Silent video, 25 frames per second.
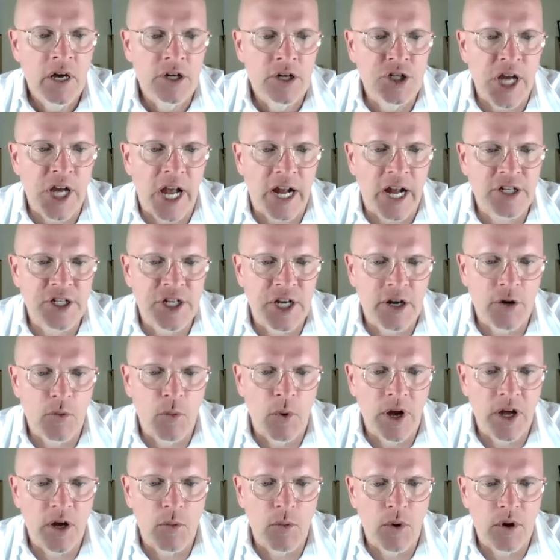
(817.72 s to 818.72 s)
Jack
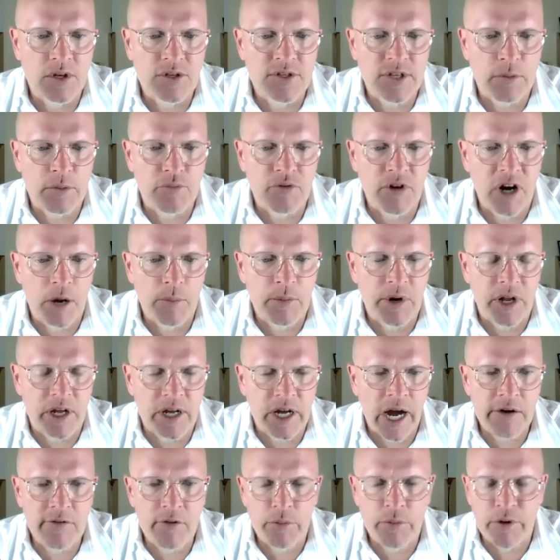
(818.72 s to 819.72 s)
Janway was a prominent
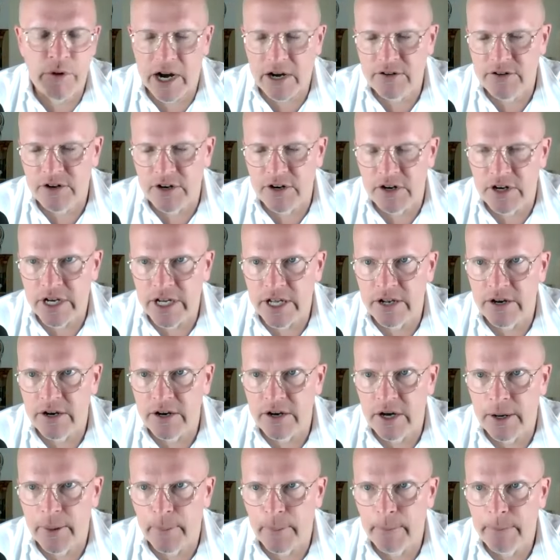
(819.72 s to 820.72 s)
chiropractor in
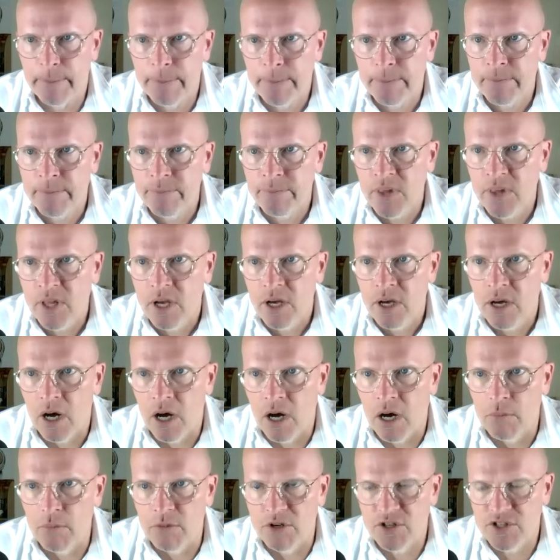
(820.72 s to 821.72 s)
um,
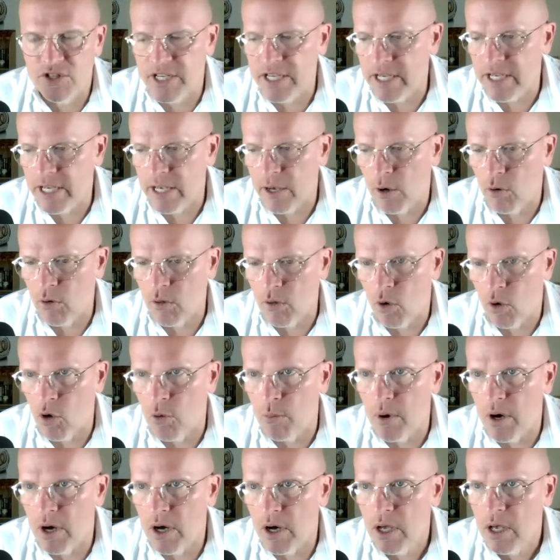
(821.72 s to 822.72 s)
uh, Muskogee,
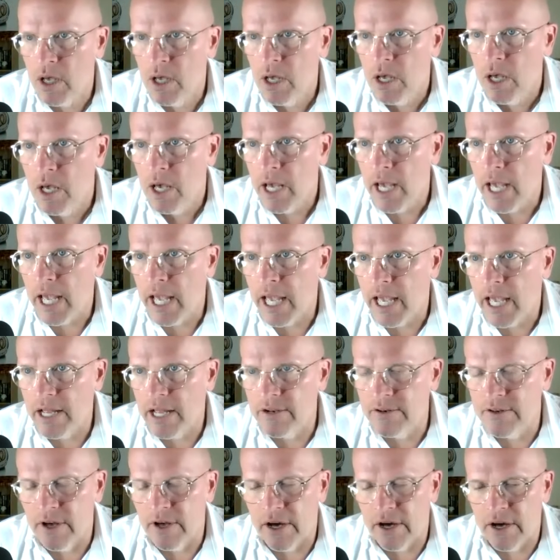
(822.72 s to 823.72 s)
Oklahoma.
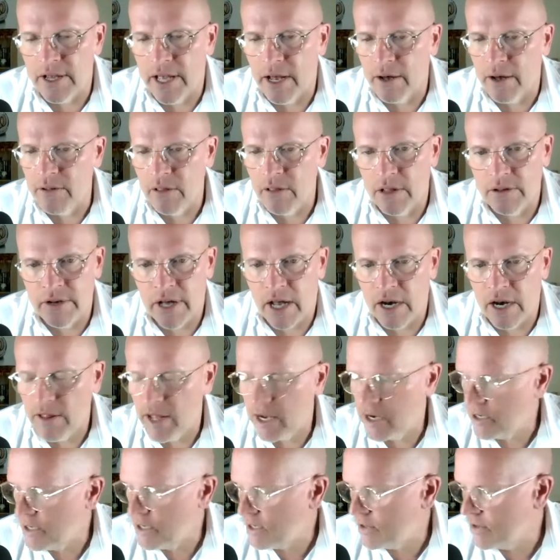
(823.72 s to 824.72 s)
And uh, yeah, not a
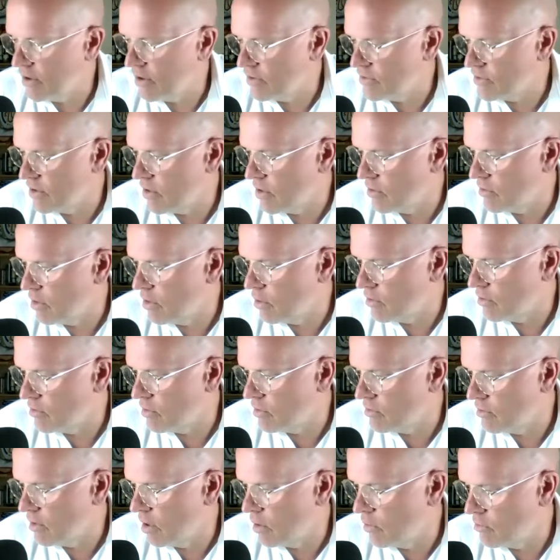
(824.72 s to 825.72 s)
lot of details other known,
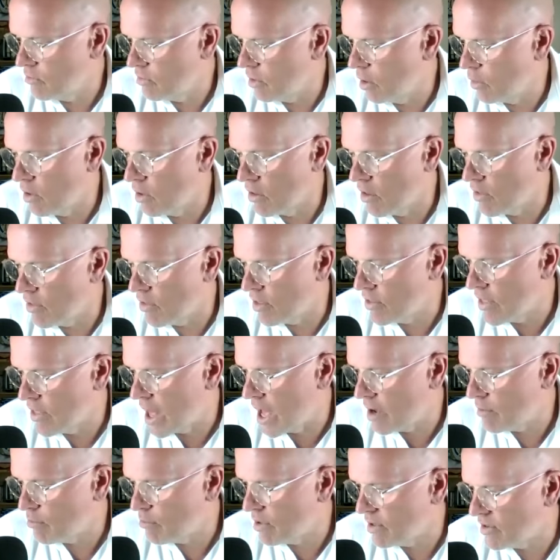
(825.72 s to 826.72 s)
known, known other than
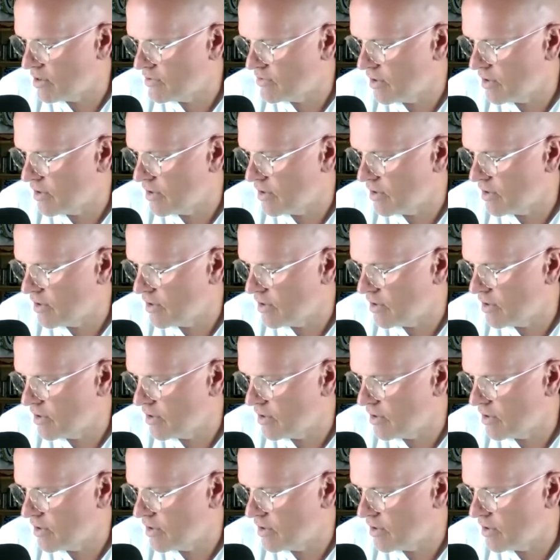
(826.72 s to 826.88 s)
that, but